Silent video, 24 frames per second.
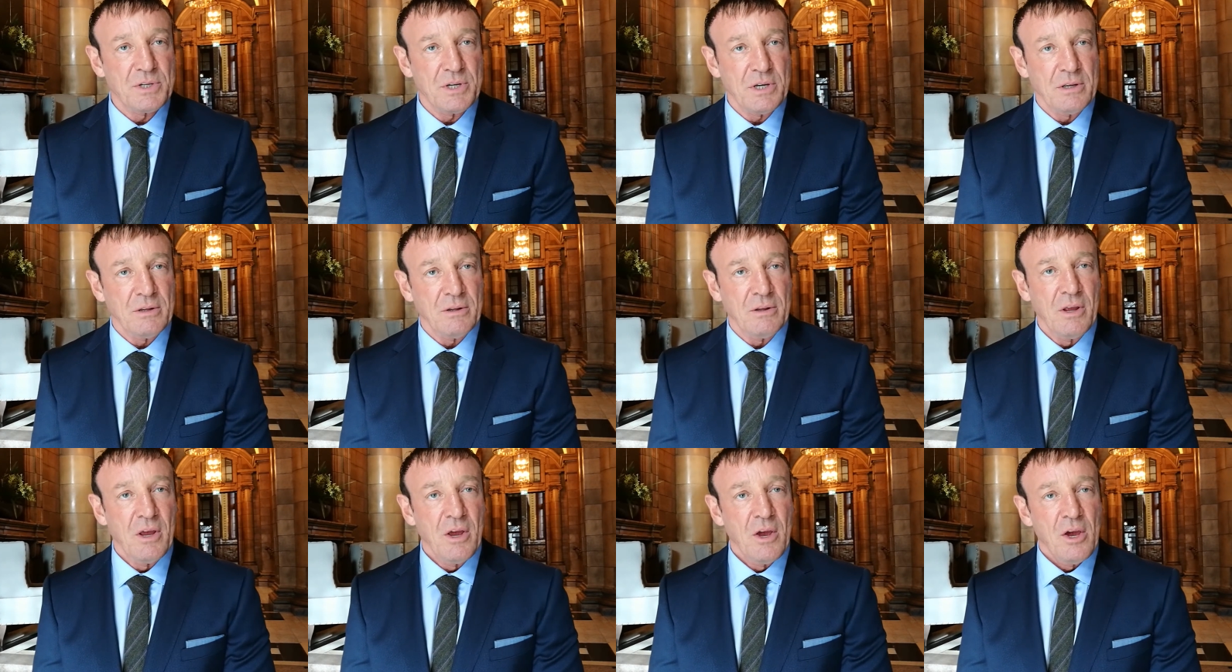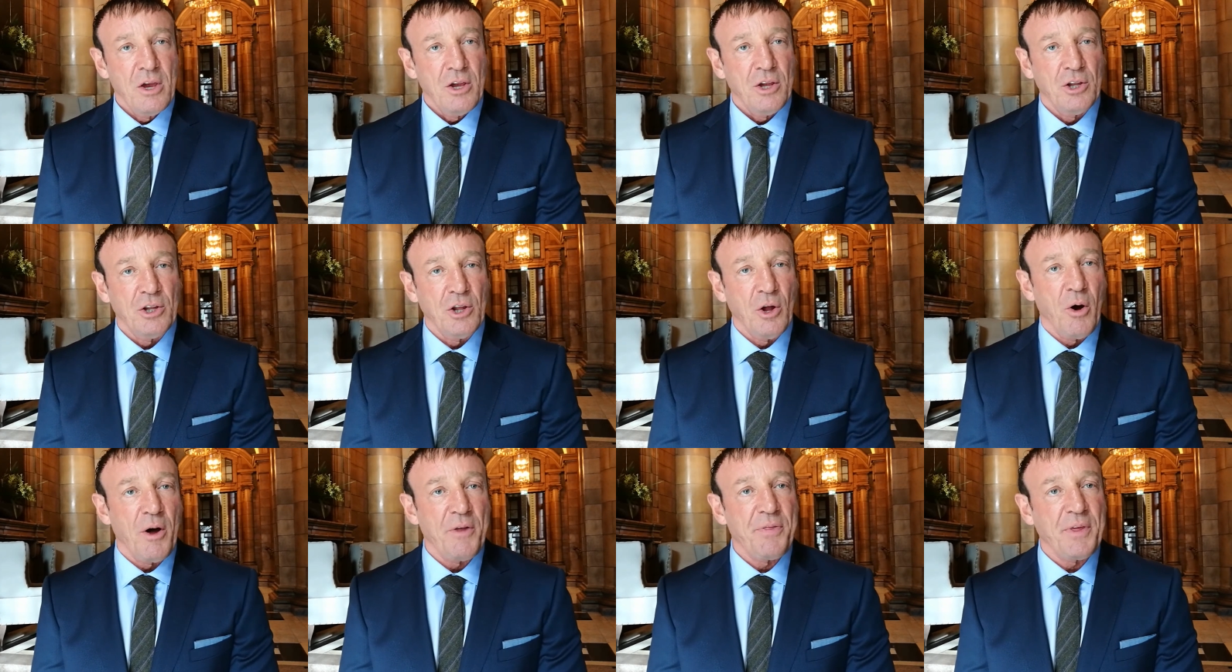And, you
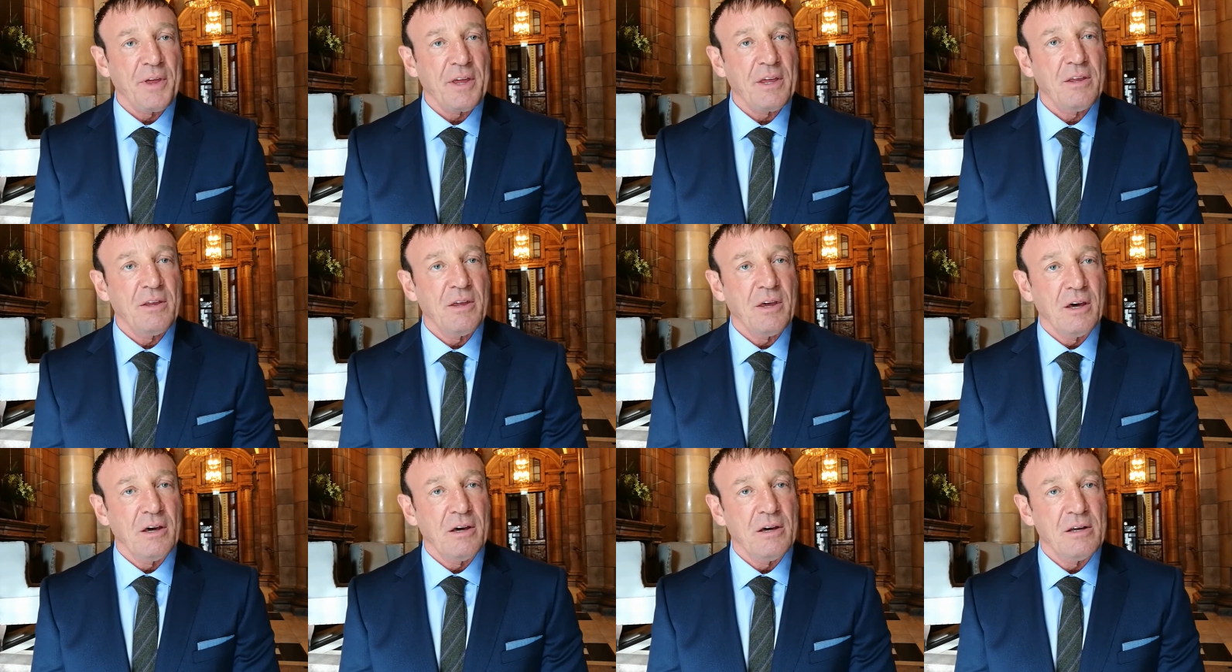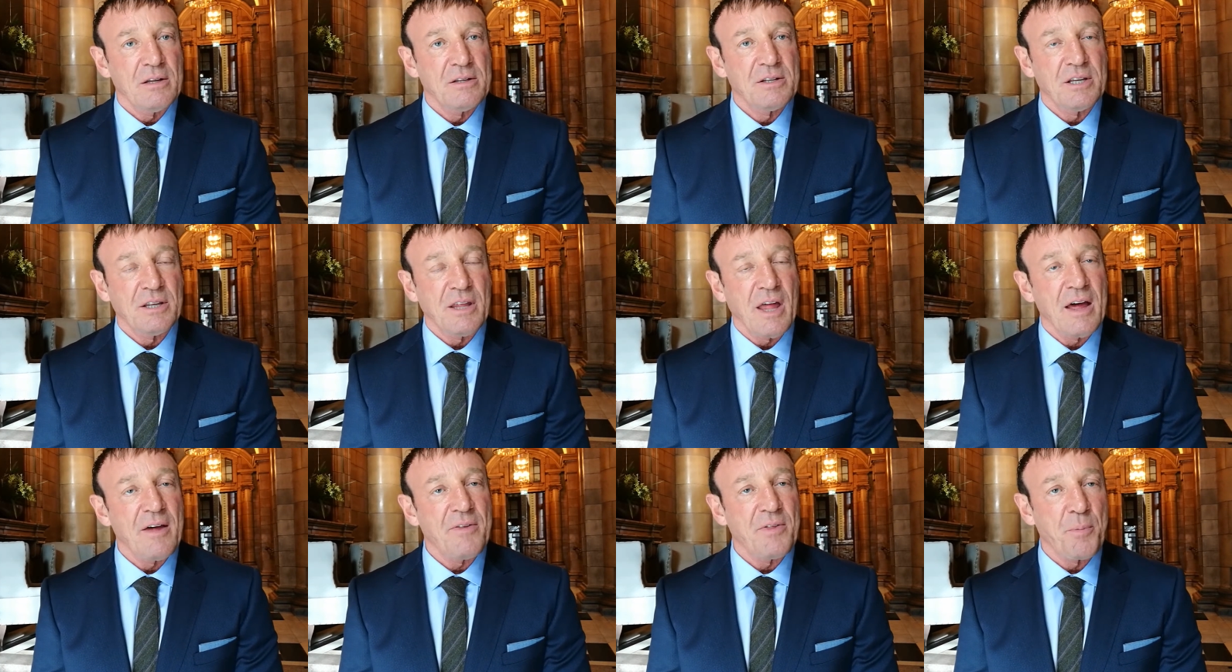know, I think
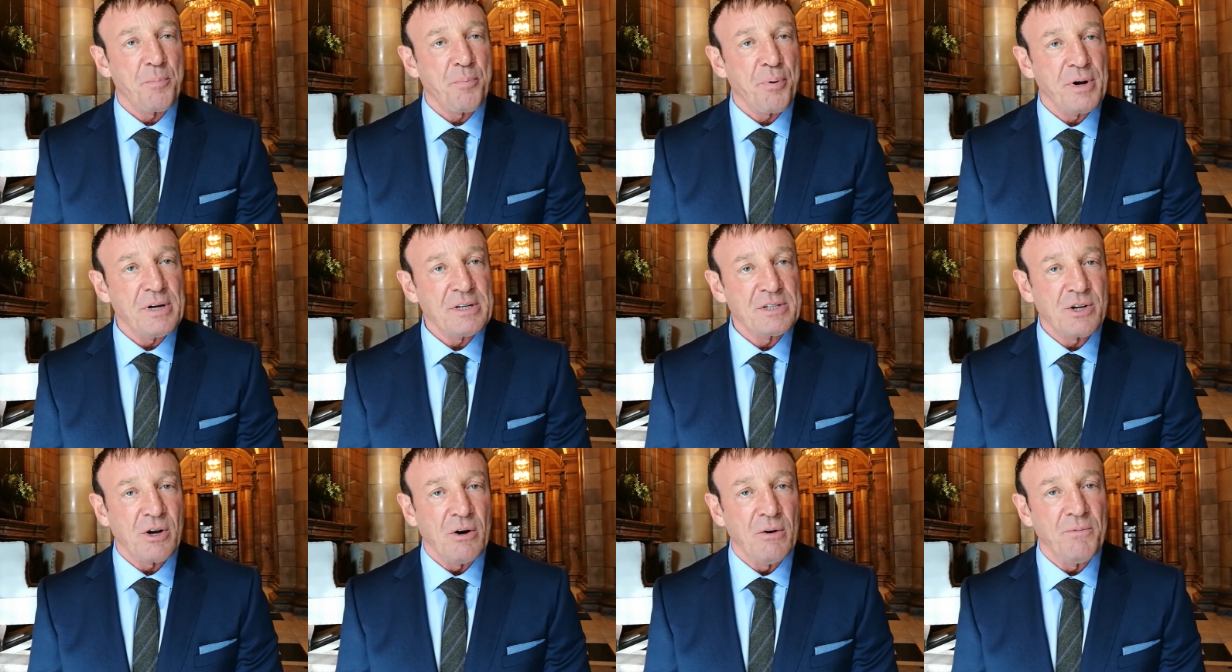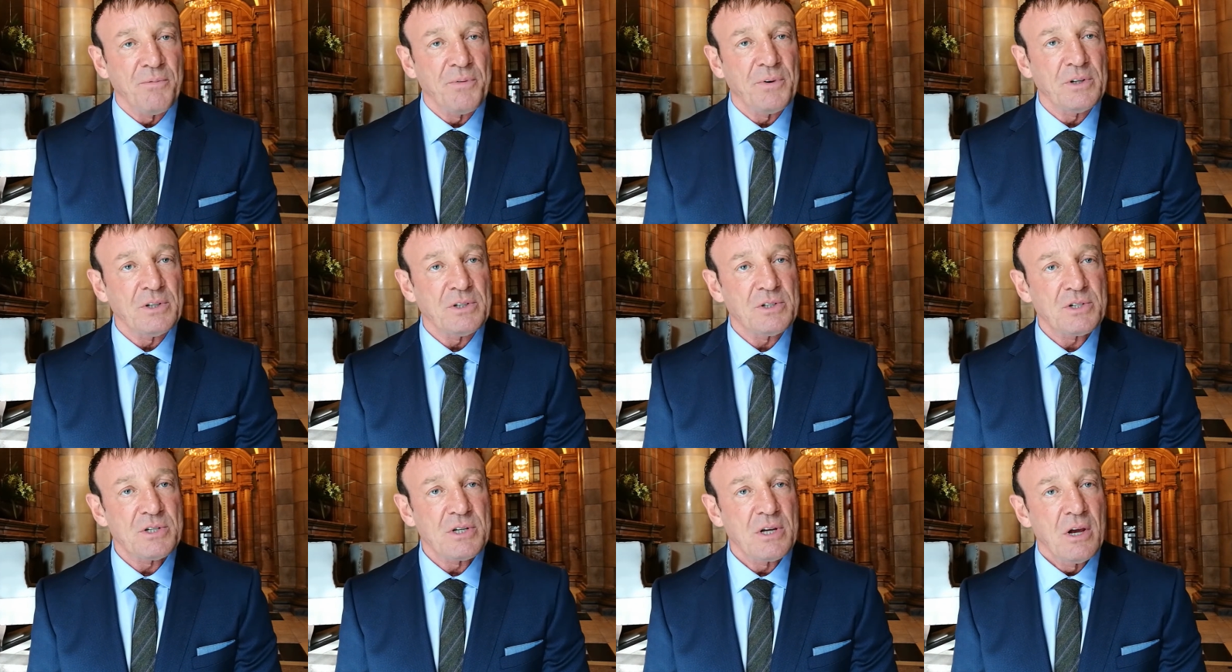today at the press
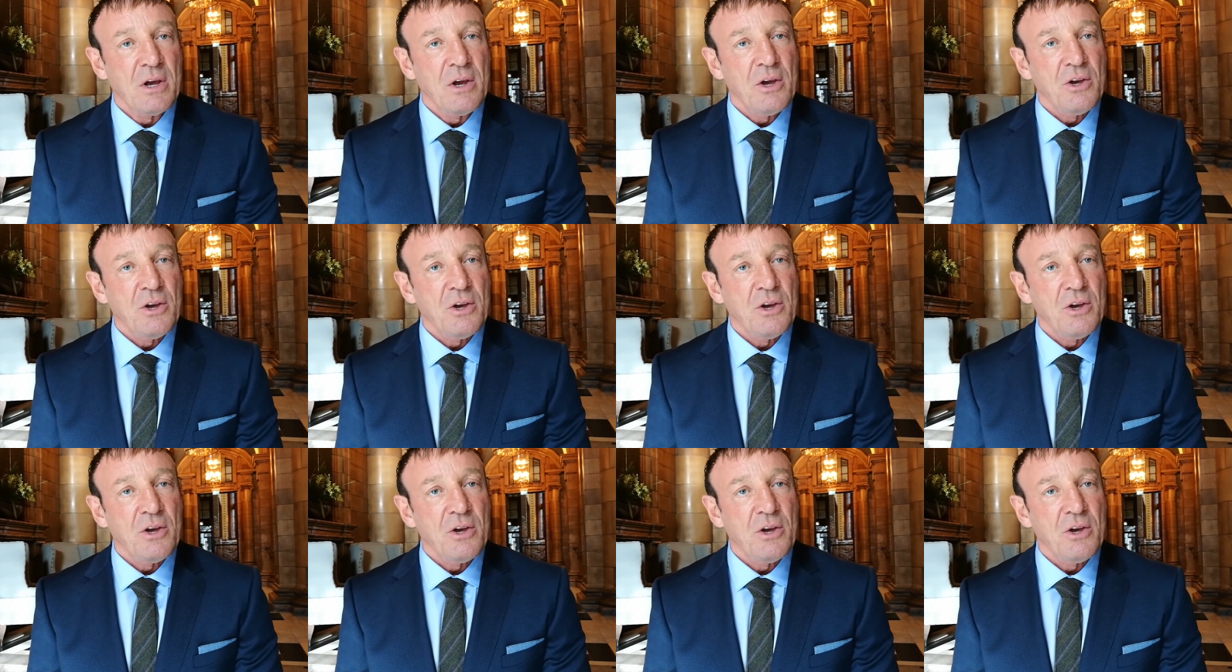conference,